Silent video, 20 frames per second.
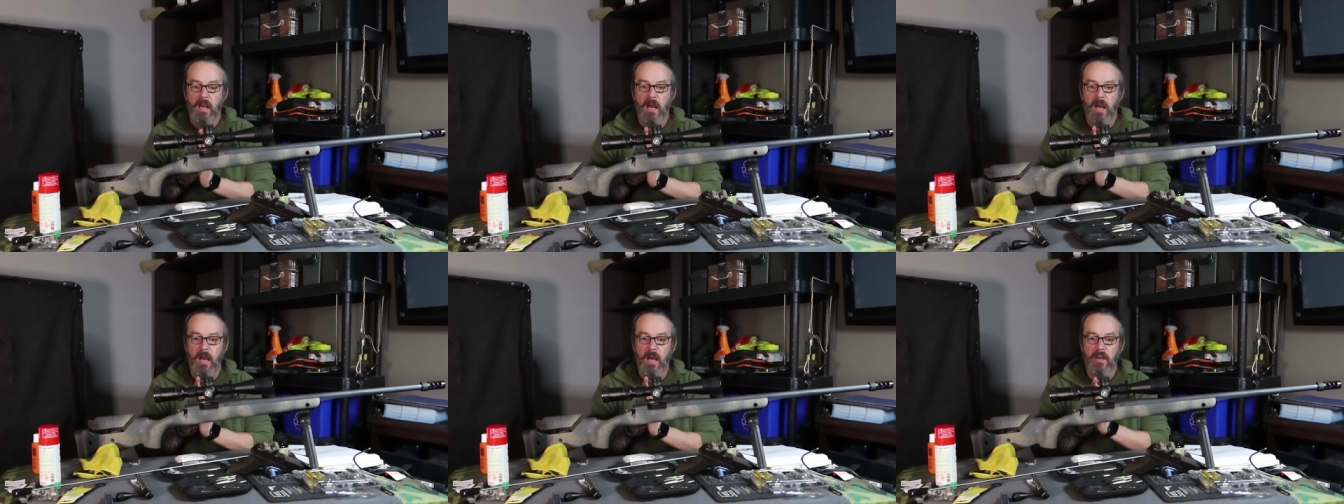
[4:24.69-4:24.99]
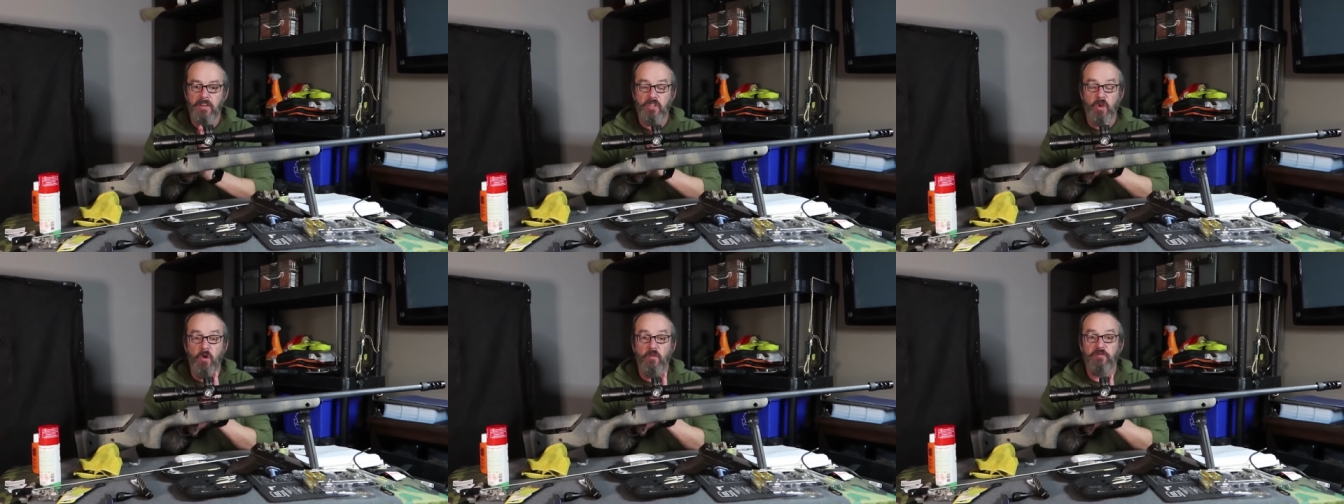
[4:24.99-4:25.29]

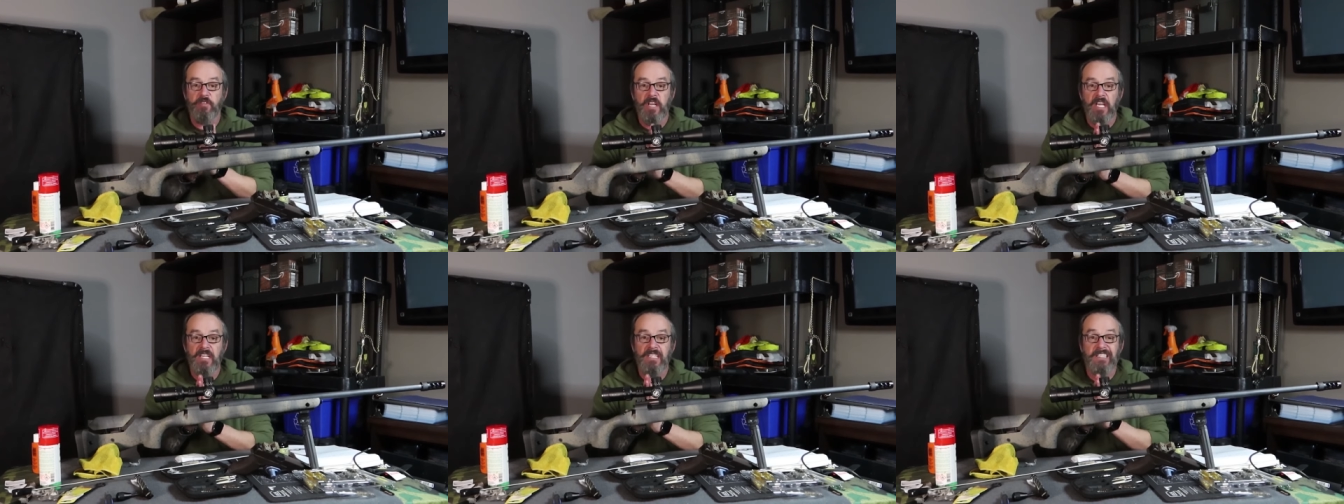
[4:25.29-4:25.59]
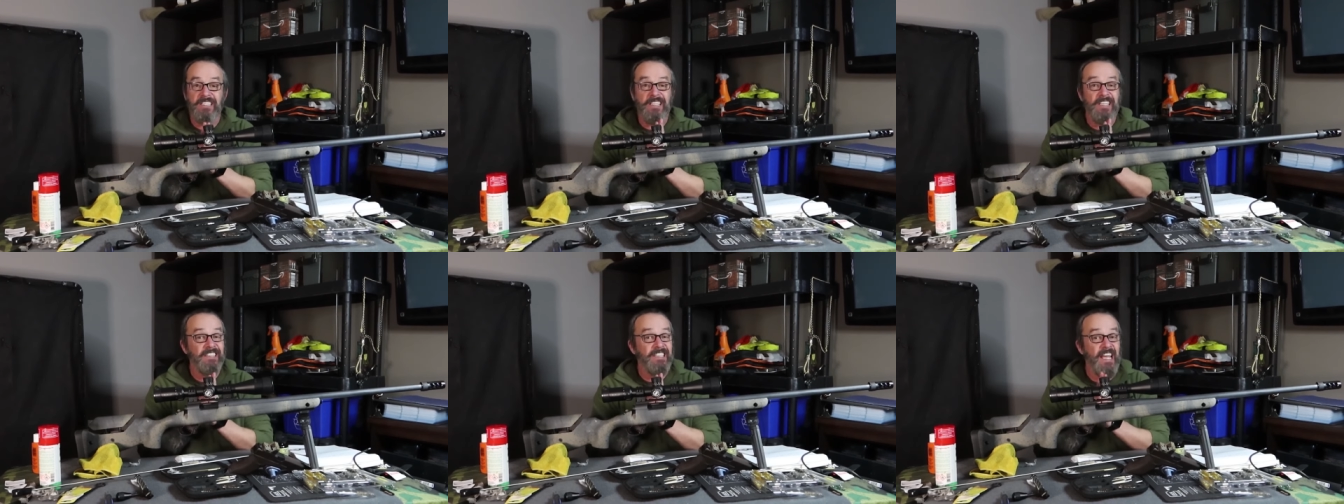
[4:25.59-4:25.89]
Uh, don't forget
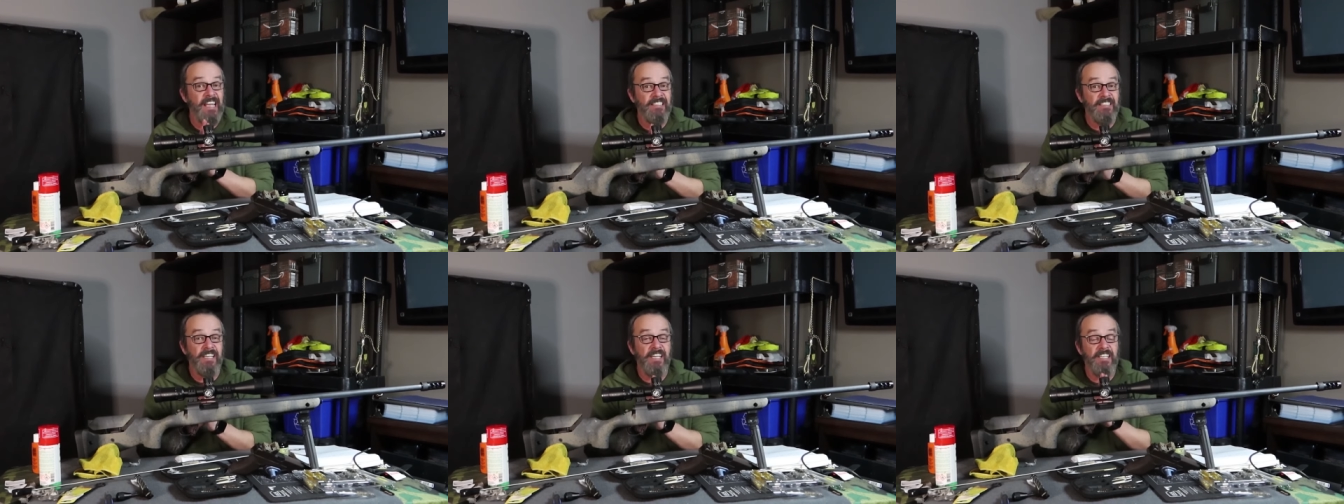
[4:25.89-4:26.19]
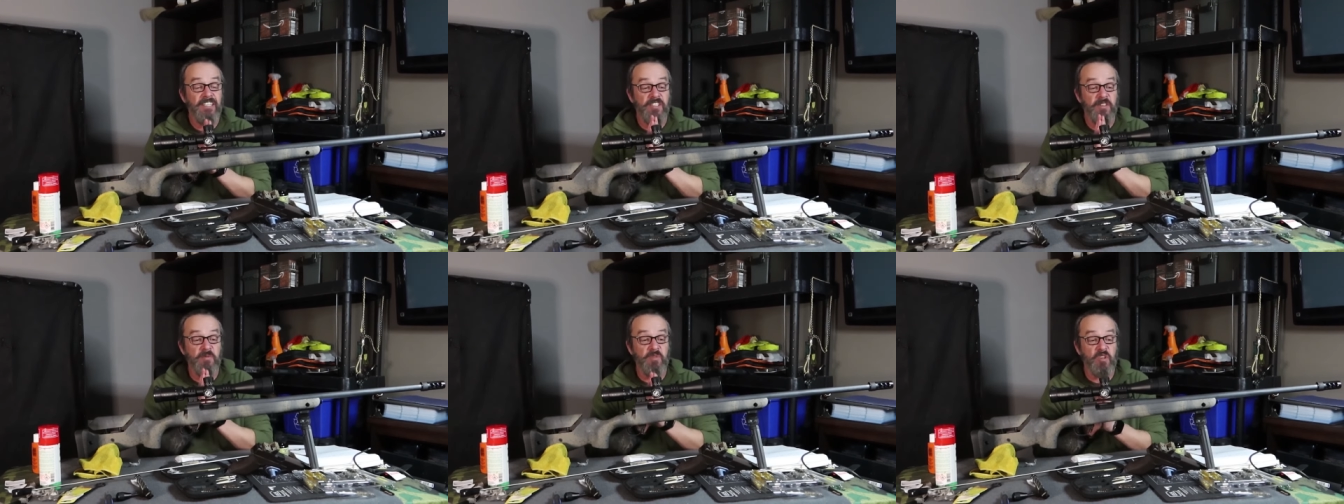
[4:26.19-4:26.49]
to click that
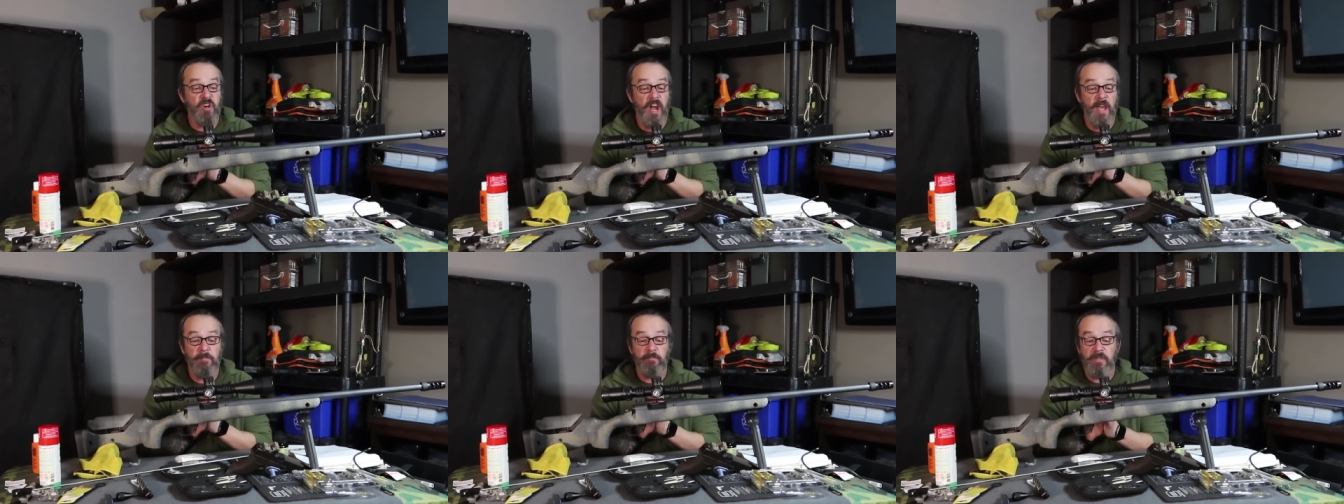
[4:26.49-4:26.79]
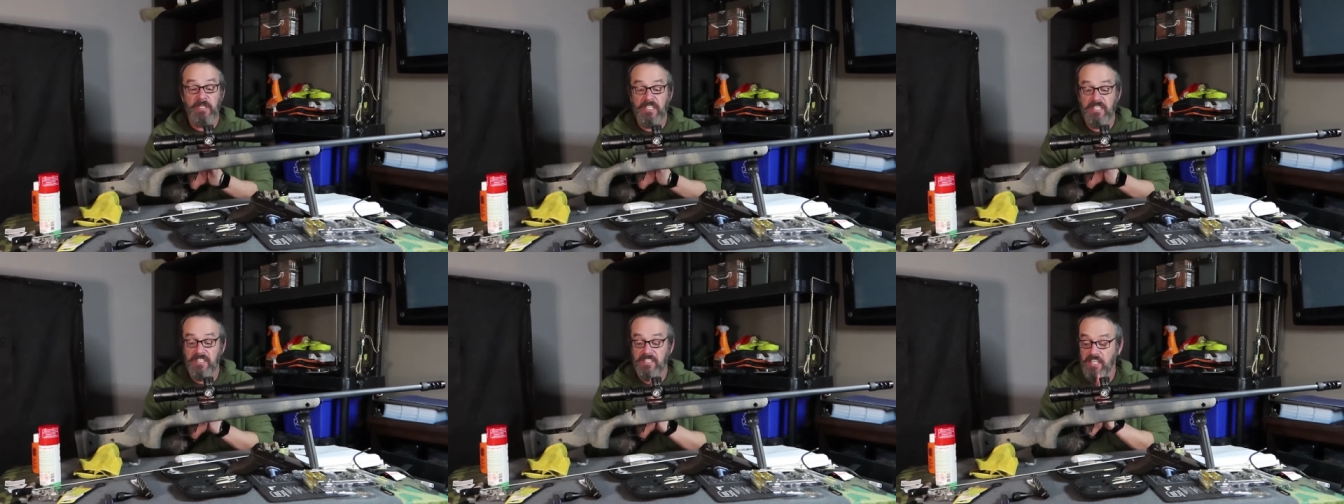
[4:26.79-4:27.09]
like, subscribe
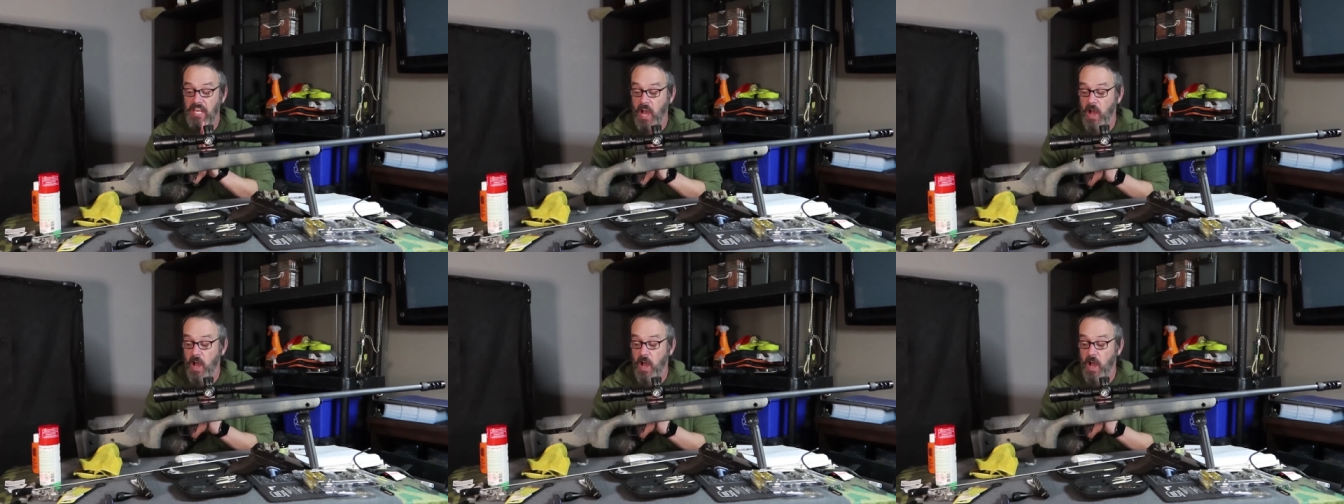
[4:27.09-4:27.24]
please,